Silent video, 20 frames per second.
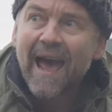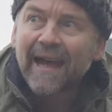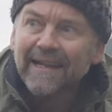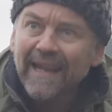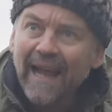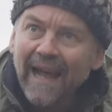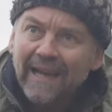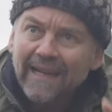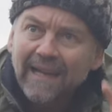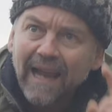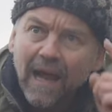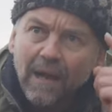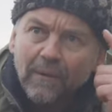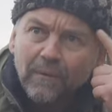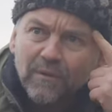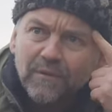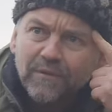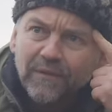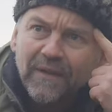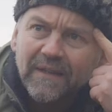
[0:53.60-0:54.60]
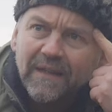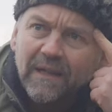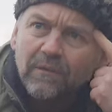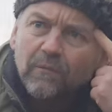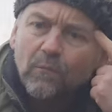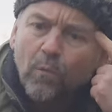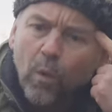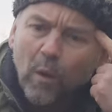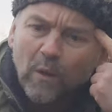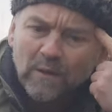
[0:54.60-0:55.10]
And then I was
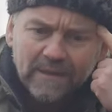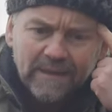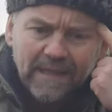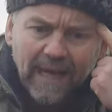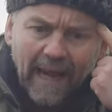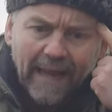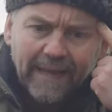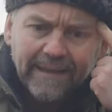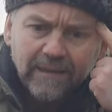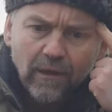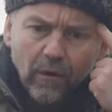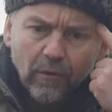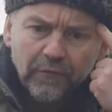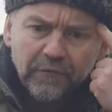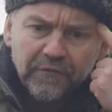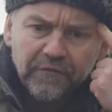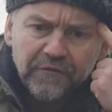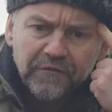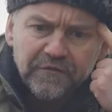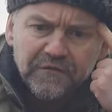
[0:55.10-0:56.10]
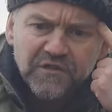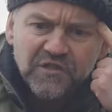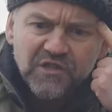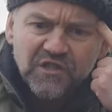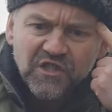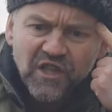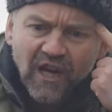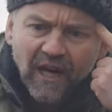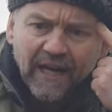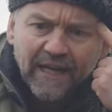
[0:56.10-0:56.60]
thinking what kind of
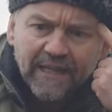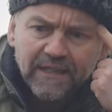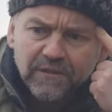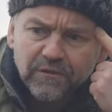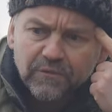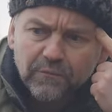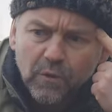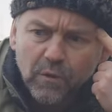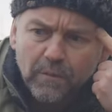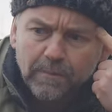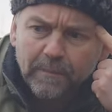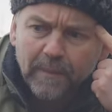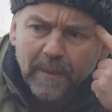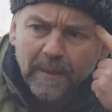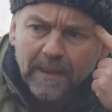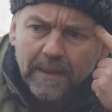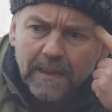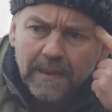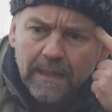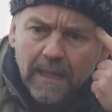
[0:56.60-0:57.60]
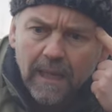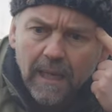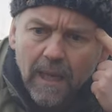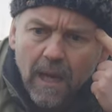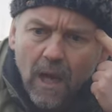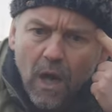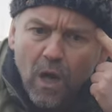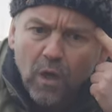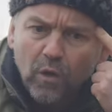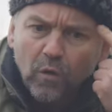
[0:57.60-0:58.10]
chairs would be
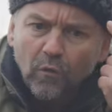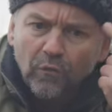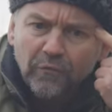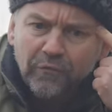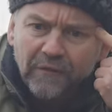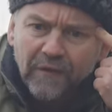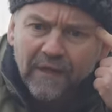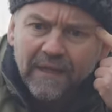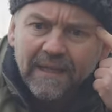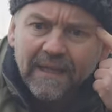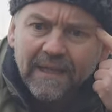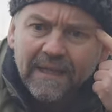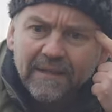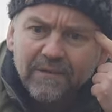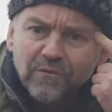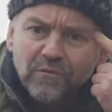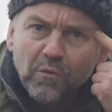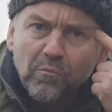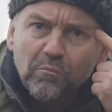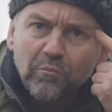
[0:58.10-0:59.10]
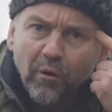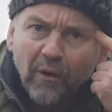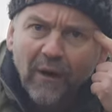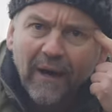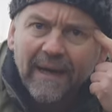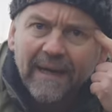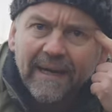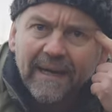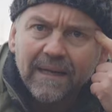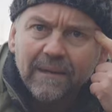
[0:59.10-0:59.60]
convenient to
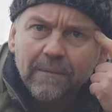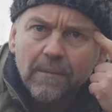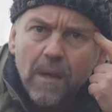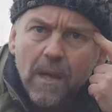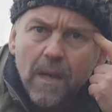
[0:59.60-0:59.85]
bring